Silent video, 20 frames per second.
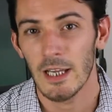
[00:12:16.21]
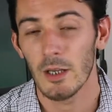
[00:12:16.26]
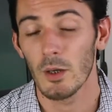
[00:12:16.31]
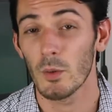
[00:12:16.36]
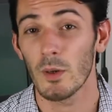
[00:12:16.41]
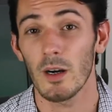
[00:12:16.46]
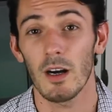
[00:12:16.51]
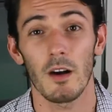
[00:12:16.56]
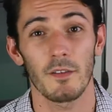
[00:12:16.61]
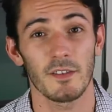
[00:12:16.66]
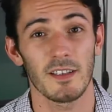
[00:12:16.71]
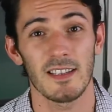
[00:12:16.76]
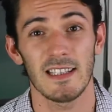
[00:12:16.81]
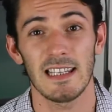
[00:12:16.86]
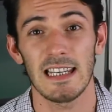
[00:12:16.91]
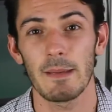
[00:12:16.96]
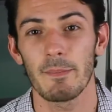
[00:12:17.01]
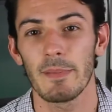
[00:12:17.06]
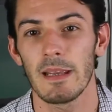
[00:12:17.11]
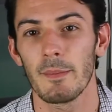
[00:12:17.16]
You'll quite often
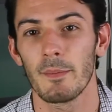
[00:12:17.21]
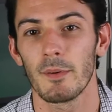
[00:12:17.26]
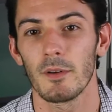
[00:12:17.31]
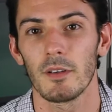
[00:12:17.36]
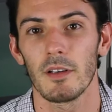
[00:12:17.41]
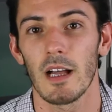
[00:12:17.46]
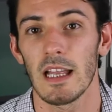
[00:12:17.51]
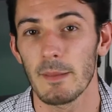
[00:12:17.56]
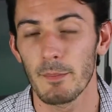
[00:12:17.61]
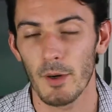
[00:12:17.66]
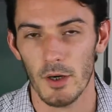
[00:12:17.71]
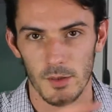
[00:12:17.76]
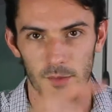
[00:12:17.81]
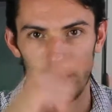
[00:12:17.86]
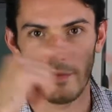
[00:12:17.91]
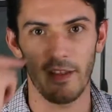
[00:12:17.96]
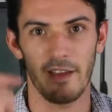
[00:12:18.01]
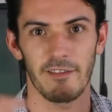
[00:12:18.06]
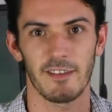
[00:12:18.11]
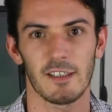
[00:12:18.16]
see people at the bottom
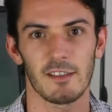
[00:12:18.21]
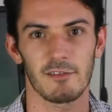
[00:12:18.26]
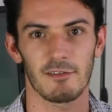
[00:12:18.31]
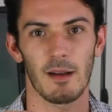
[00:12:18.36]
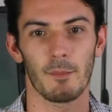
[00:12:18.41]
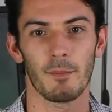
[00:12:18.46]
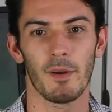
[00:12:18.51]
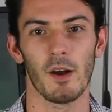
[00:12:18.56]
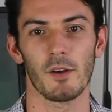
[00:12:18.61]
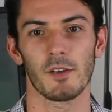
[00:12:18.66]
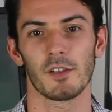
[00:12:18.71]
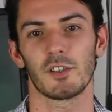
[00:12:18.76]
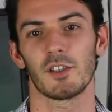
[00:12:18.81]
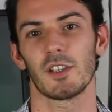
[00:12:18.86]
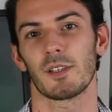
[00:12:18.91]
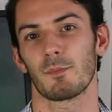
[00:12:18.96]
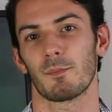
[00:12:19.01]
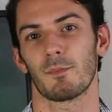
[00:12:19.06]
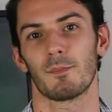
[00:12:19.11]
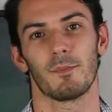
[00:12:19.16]
of their Instagram posts
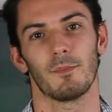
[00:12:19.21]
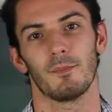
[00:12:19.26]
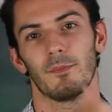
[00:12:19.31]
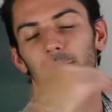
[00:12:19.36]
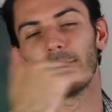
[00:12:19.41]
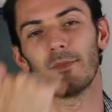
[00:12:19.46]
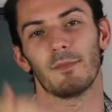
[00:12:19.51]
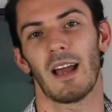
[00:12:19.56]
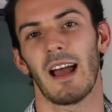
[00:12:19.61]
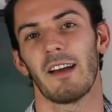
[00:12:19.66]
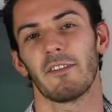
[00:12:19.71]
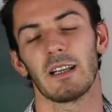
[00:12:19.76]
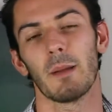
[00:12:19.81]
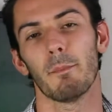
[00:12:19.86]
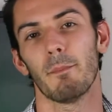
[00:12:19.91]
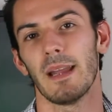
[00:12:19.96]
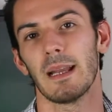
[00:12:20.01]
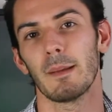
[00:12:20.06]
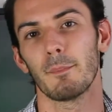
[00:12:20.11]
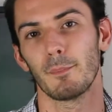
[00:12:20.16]
just having a
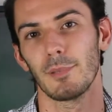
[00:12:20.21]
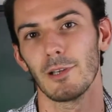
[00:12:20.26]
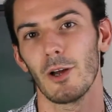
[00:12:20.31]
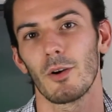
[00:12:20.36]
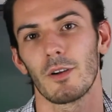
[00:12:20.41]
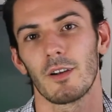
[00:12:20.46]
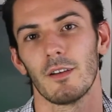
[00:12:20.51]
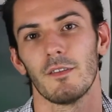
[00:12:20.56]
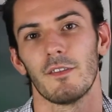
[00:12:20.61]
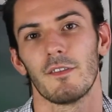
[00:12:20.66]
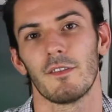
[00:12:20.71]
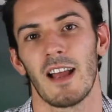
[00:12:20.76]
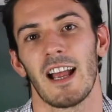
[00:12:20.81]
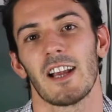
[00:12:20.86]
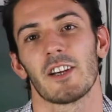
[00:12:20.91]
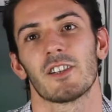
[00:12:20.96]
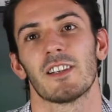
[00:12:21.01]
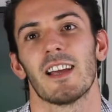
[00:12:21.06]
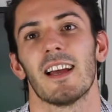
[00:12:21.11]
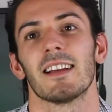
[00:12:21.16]
big block of
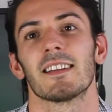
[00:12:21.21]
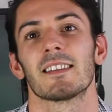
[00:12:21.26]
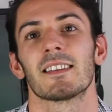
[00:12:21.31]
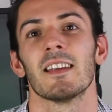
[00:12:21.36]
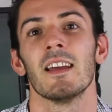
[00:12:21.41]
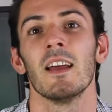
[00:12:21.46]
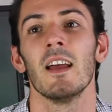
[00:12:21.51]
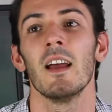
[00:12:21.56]
hashtags.